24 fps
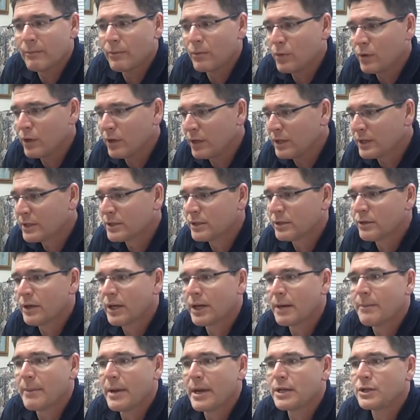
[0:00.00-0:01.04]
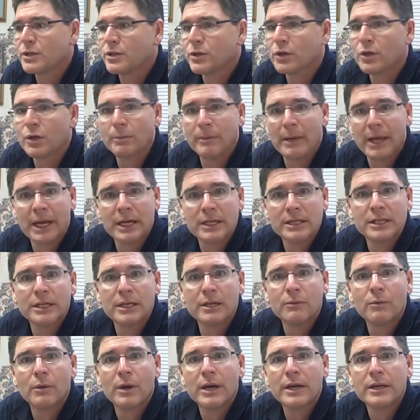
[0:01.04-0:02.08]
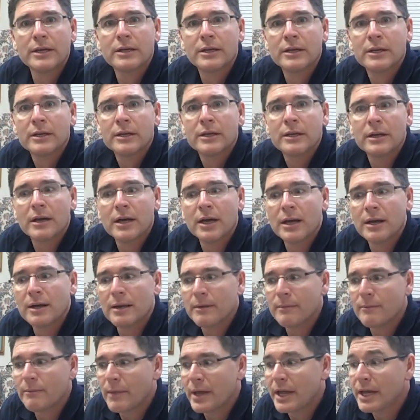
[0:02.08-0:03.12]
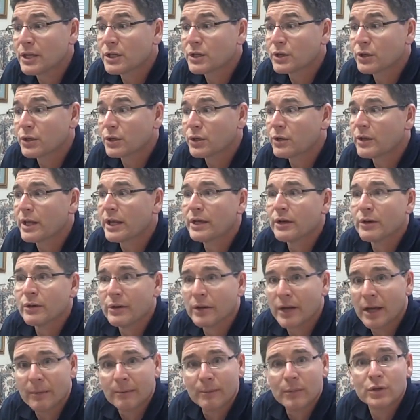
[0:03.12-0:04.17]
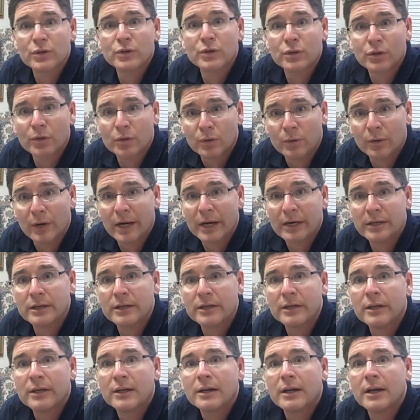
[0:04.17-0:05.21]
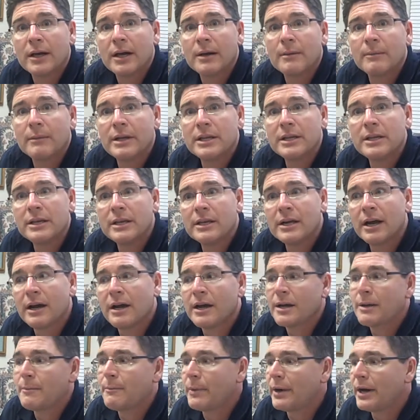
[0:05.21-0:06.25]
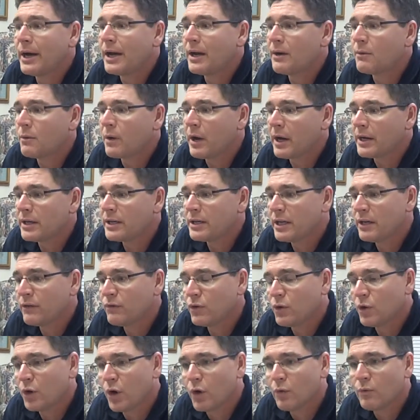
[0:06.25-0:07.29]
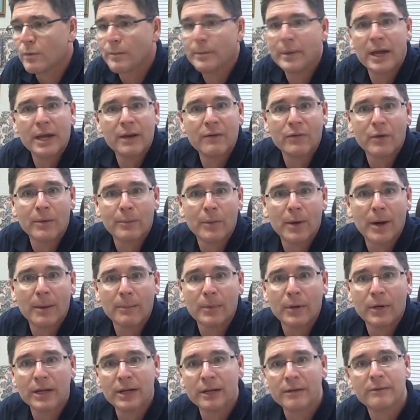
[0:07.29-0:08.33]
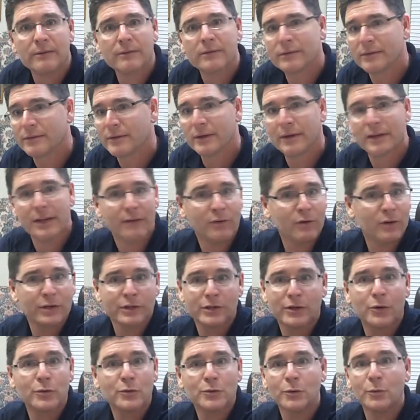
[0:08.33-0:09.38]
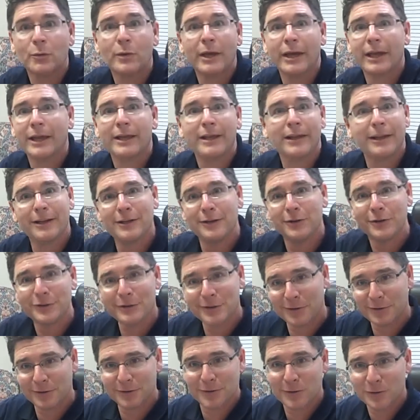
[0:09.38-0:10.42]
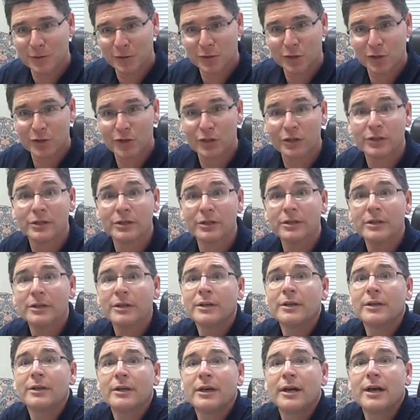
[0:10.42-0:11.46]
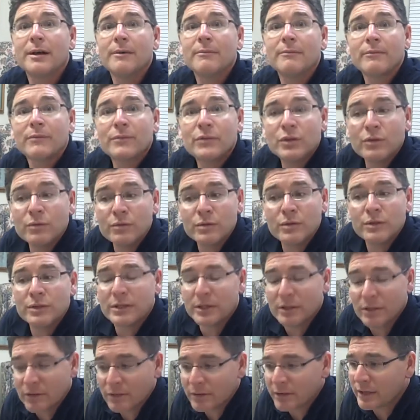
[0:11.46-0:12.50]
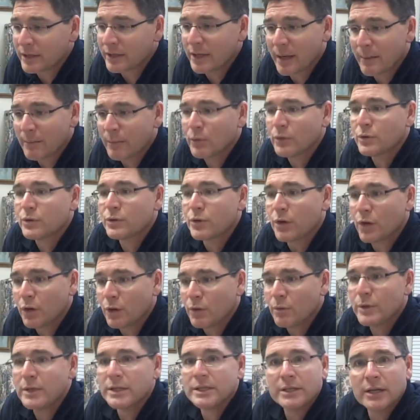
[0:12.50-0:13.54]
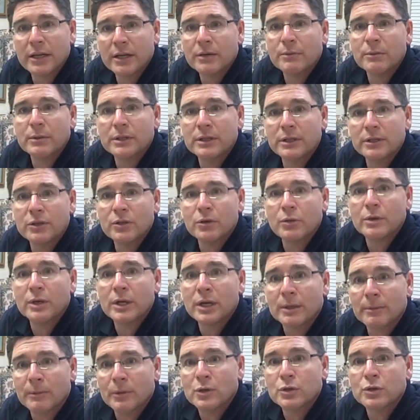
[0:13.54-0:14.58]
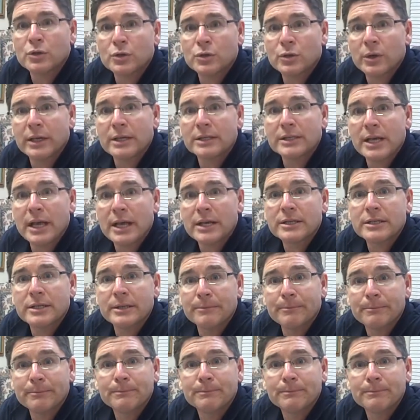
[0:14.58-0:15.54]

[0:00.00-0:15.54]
Really still got to make sure you're managing it right. Make sure that your numbers are correct, and you got to buy right. If you overpay for a property, the leverage goes away, and you still lose your shirt. The numbers always tell you what to do in a commercial transaction.